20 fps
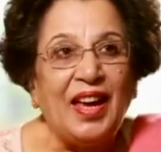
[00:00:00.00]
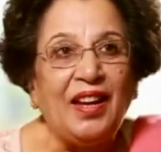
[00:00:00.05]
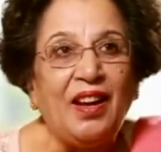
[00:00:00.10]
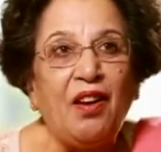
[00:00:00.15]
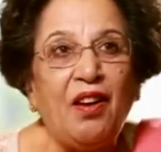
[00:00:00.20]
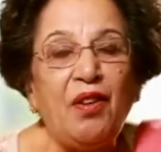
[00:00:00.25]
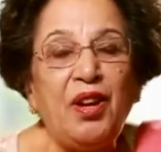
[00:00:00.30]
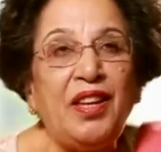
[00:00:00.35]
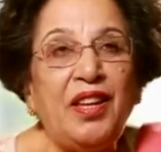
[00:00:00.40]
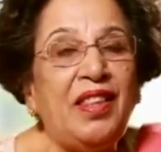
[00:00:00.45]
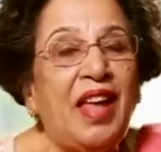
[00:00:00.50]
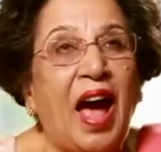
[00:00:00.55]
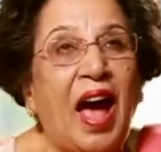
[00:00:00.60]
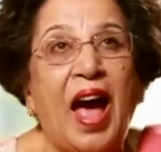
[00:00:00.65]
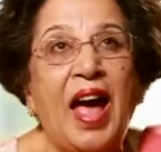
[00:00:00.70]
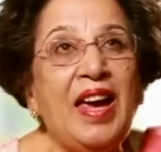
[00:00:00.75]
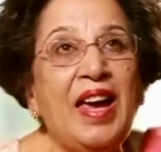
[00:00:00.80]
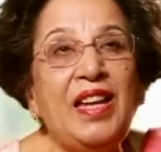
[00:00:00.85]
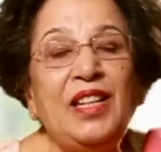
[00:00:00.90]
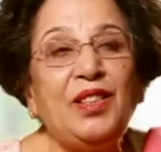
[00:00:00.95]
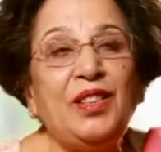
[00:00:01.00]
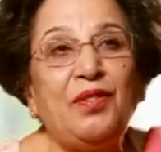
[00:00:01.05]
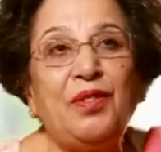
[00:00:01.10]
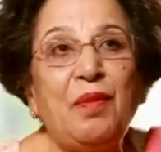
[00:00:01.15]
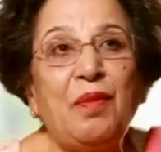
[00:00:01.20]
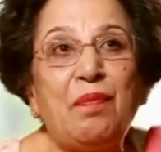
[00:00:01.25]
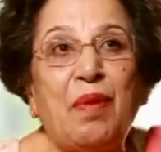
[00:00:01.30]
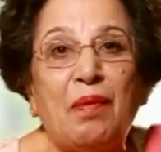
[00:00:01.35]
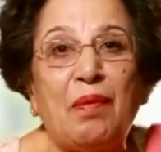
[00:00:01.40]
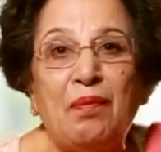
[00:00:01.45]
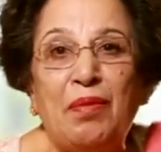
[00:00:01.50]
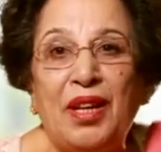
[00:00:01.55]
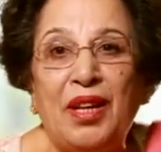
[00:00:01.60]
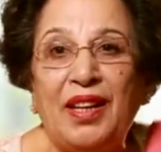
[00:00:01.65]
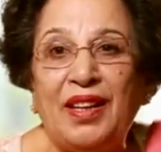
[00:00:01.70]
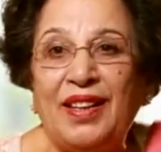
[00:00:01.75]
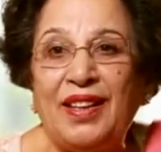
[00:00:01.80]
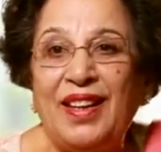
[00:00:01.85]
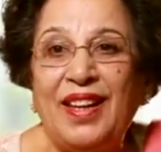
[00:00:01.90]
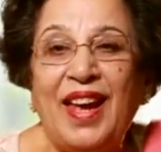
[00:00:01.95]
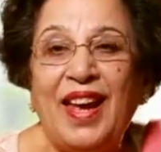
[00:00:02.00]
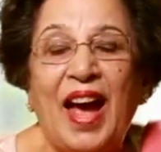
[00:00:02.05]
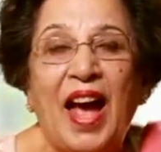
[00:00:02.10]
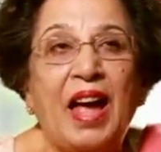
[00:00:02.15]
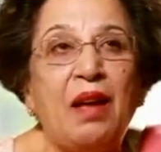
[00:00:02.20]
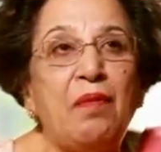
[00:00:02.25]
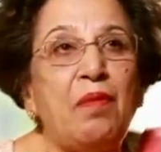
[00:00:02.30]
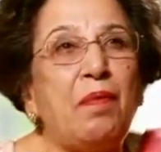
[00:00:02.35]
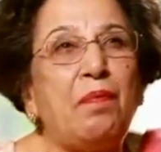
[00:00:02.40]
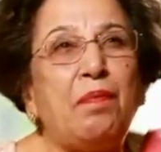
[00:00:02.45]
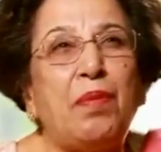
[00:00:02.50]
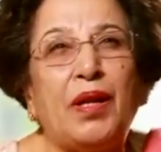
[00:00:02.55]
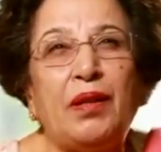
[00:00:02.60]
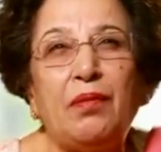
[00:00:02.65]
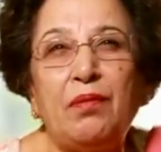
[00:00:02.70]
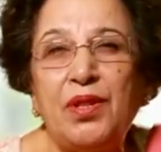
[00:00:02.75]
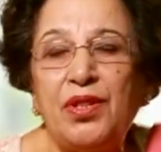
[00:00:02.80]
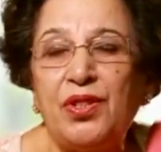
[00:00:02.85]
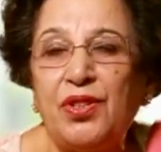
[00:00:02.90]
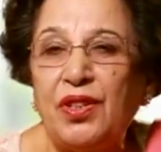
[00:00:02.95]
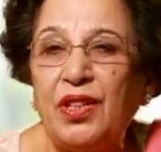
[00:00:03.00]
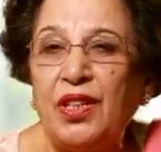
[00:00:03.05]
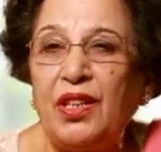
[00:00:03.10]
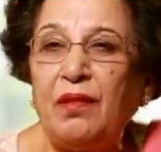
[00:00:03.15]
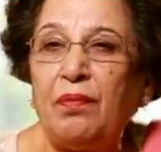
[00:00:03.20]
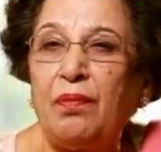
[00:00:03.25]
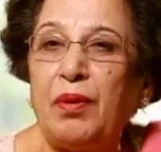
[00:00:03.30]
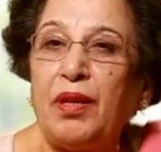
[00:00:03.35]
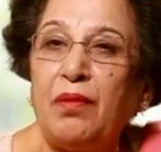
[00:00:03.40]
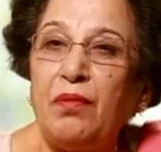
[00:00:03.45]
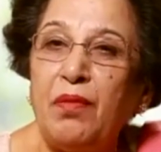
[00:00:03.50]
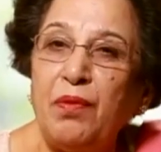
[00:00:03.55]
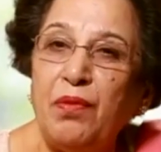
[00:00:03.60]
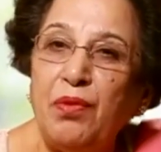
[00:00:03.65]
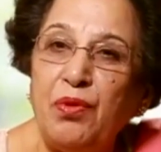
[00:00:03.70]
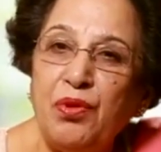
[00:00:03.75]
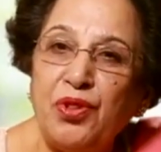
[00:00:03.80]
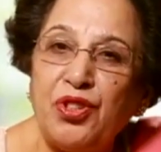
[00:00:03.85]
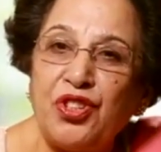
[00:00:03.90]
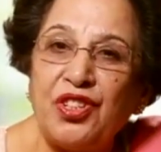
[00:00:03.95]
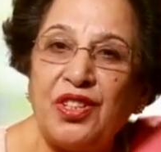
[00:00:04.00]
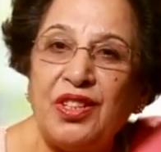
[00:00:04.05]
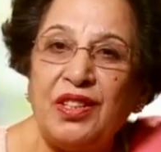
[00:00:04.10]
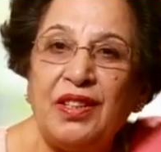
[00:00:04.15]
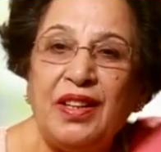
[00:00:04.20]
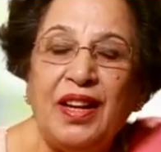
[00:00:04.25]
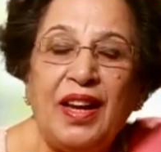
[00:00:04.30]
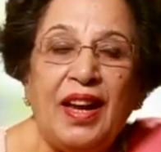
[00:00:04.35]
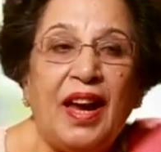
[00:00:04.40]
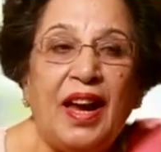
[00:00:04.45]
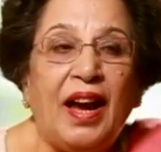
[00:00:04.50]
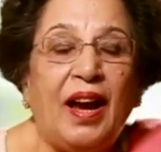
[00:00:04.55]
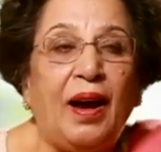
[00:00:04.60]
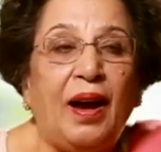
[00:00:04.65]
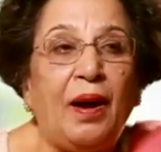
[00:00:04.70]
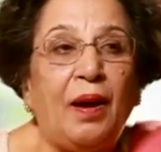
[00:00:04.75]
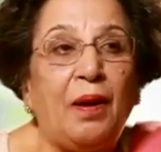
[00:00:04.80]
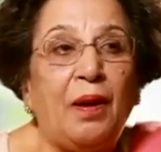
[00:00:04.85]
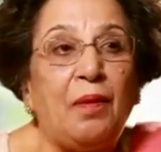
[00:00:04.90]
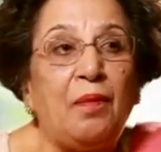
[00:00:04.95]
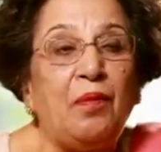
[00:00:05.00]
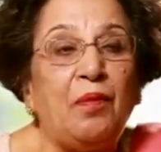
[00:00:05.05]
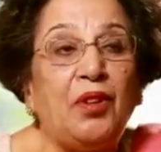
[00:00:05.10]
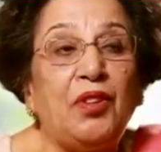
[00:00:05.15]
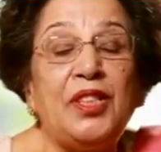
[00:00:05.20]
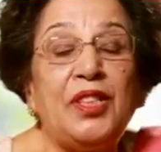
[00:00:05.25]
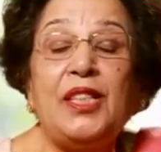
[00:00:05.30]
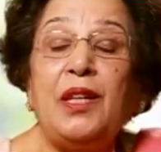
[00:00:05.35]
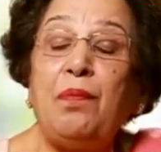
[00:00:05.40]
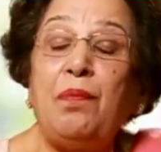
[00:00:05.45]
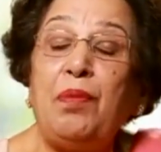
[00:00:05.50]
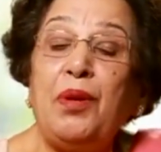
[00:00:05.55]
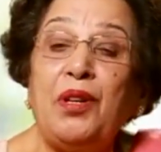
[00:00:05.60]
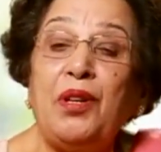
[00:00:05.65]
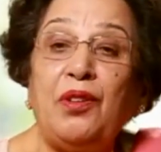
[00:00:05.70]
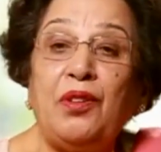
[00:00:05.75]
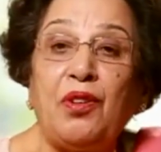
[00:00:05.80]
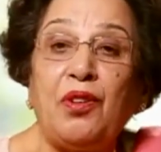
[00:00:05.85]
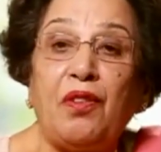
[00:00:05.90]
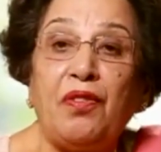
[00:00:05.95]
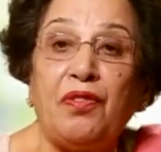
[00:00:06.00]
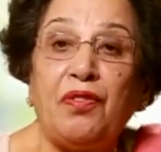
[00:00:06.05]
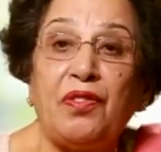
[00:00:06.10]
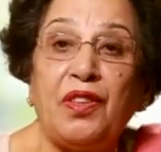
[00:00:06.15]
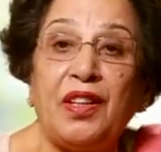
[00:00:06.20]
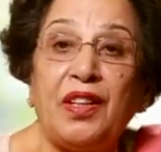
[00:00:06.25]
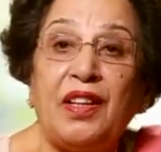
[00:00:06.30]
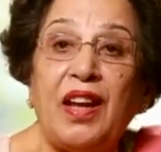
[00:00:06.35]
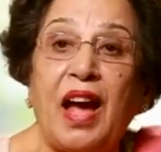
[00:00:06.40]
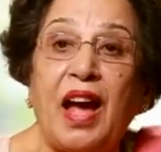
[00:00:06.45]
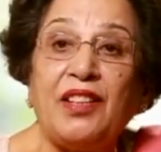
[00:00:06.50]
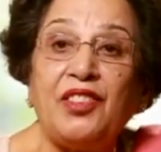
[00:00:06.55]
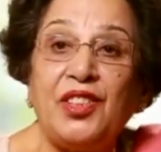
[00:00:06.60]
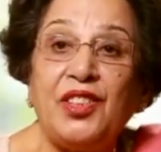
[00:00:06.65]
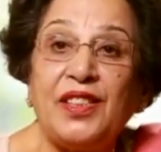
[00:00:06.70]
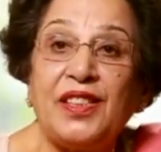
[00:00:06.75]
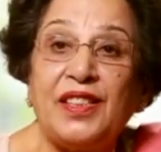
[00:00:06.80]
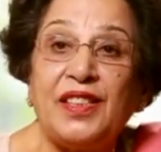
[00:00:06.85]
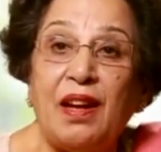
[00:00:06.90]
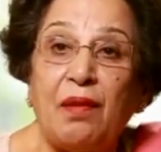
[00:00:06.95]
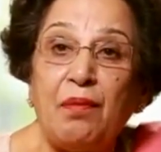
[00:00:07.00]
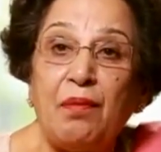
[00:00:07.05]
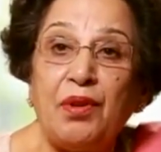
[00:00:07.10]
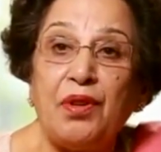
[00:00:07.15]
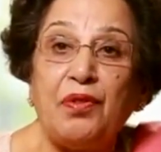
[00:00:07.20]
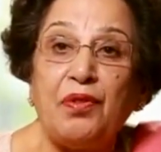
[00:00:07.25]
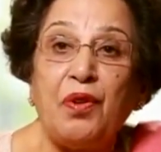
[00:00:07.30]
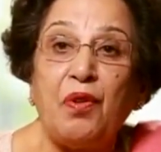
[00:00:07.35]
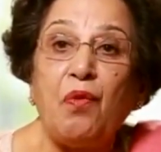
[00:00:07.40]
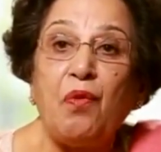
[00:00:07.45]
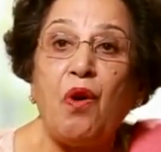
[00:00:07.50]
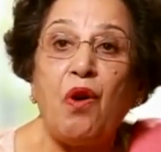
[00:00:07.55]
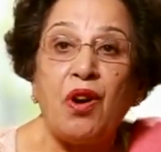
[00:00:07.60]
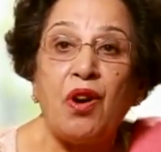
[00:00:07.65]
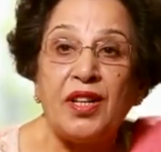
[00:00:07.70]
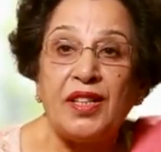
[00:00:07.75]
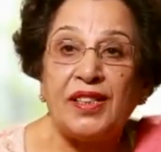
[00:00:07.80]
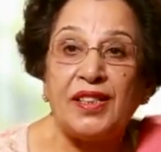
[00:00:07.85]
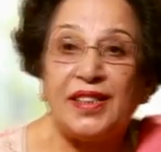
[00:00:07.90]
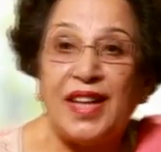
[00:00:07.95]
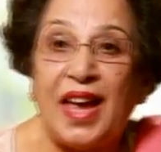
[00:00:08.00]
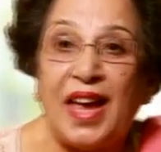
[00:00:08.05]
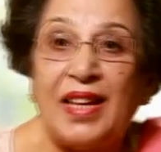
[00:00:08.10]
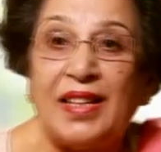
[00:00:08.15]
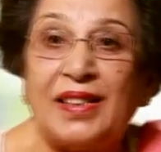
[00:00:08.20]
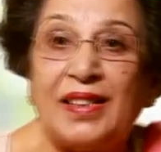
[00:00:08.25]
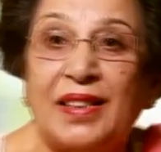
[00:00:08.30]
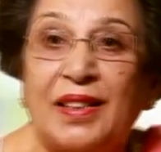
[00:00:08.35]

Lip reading: Now, in the eyes of the public, I'm a Padma Shri, Padma Bhushan recipient of the largest number of awards as